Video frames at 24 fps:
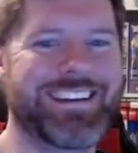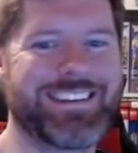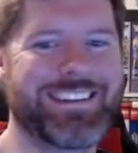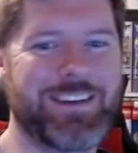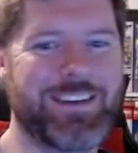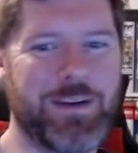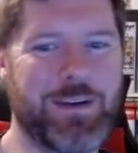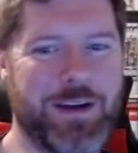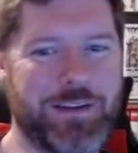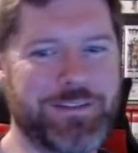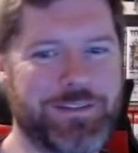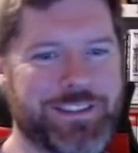
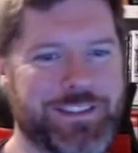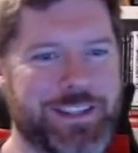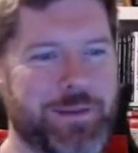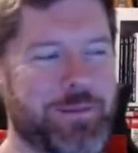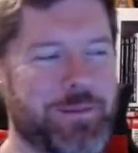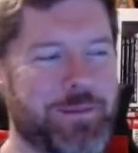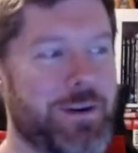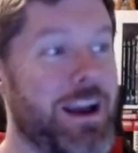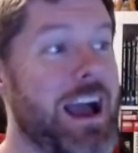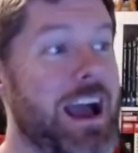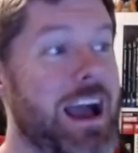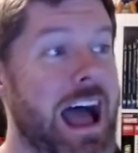Go have
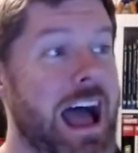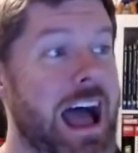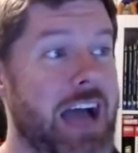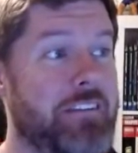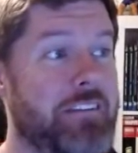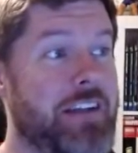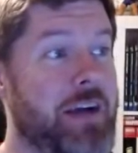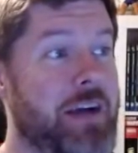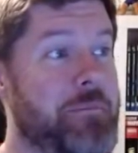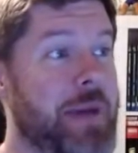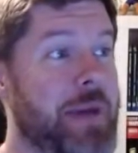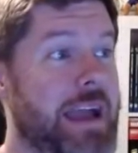supper. I've
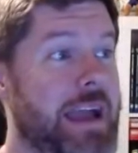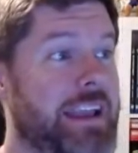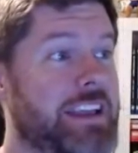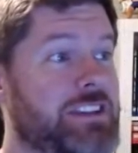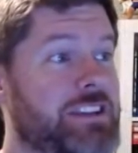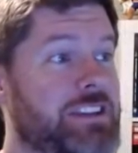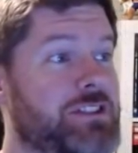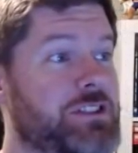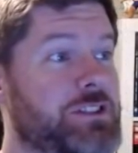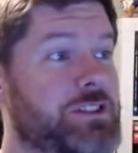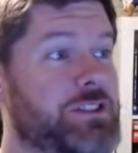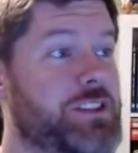got back
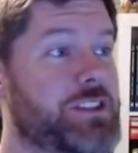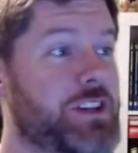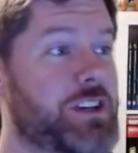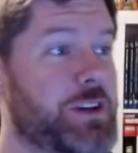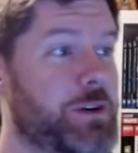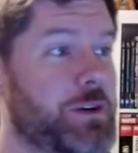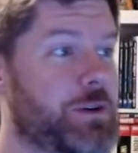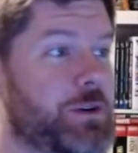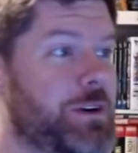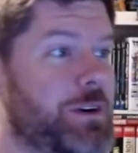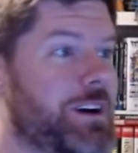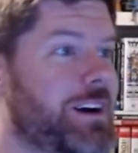issues
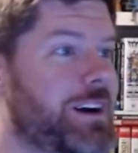too.